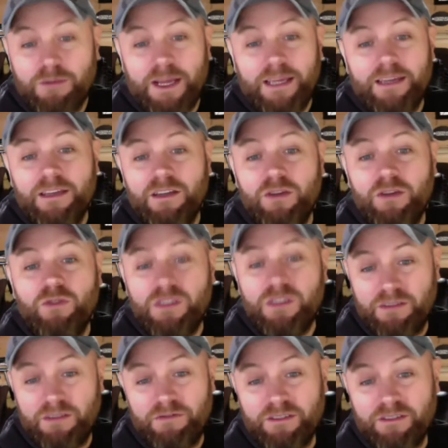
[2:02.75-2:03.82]
a huge
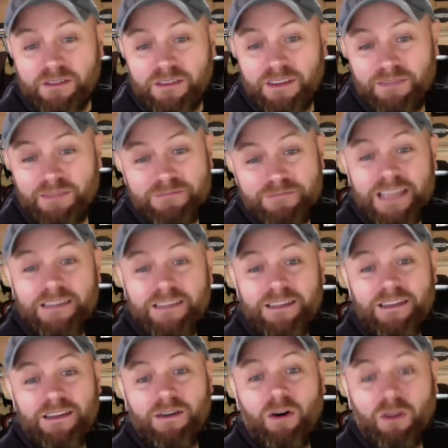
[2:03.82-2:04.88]
difference. It means
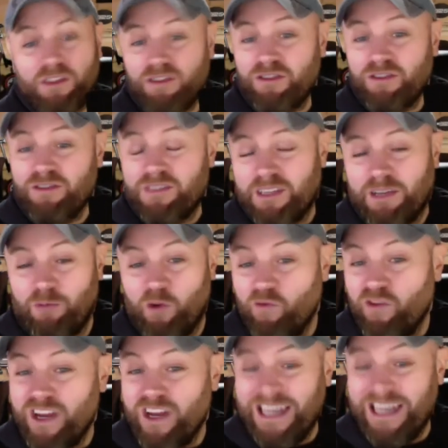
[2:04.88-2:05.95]
that iTunes think we're
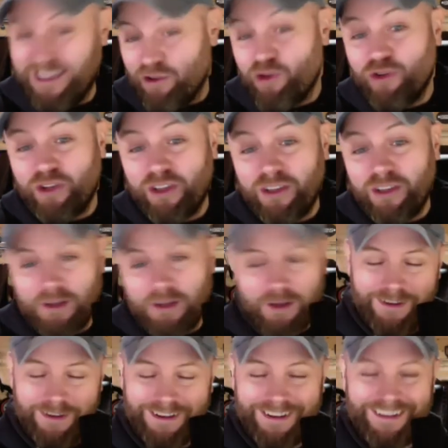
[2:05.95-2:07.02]
really good,
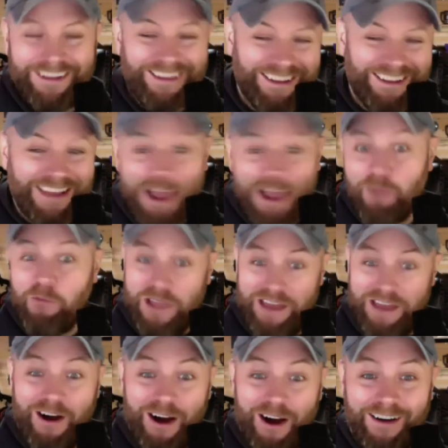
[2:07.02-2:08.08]
and we
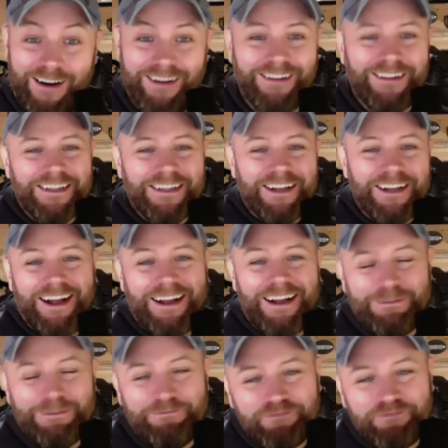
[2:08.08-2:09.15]
are.
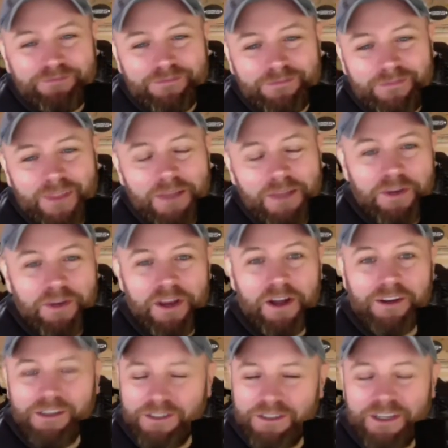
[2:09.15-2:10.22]
But no,
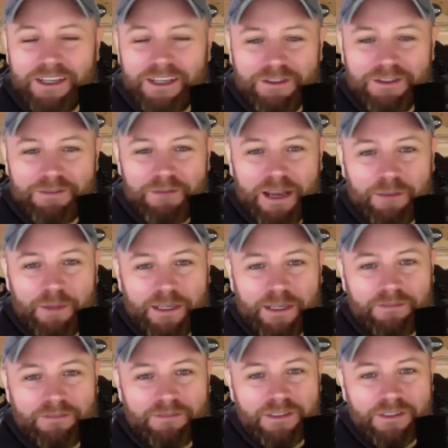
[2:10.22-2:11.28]
it does make a big
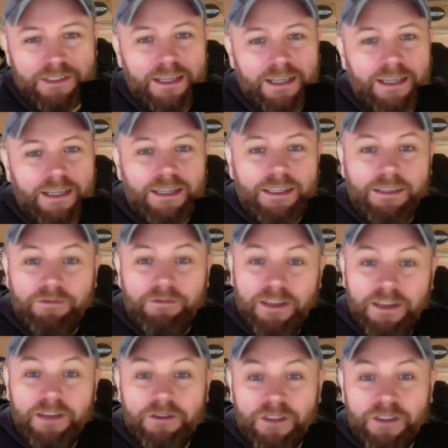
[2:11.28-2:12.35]
difference. The
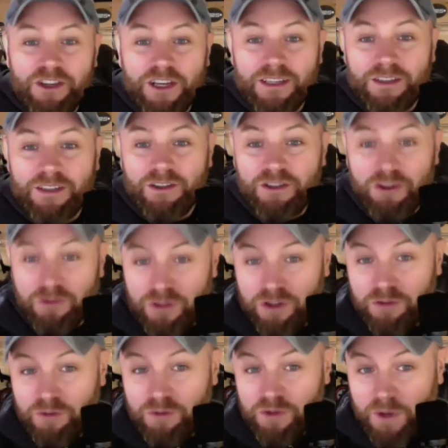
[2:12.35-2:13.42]
video of the chat's on
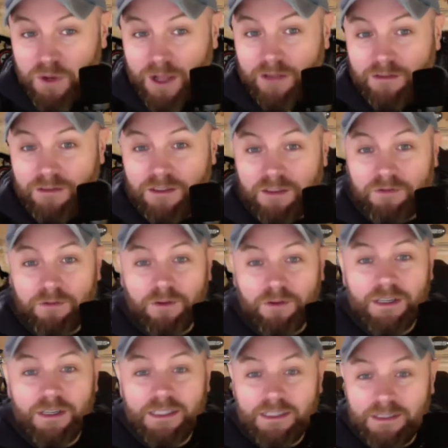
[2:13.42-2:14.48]
YouTube as well, so if you want to
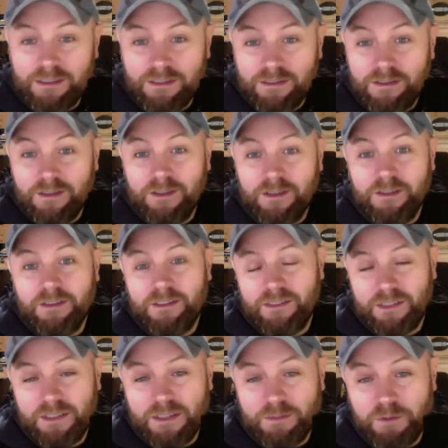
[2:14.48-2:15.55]
listen and
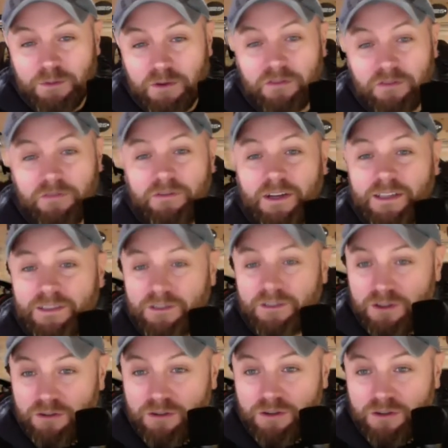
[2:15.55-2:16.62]
see this beautiful face on
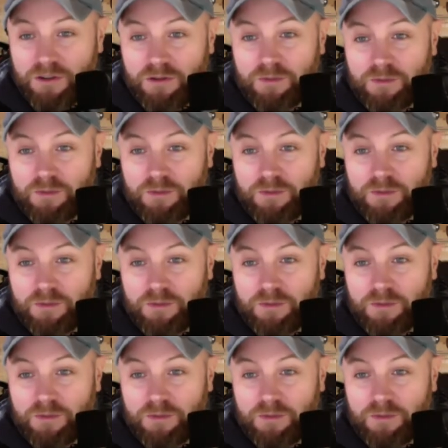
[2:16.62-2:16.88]
YouTube,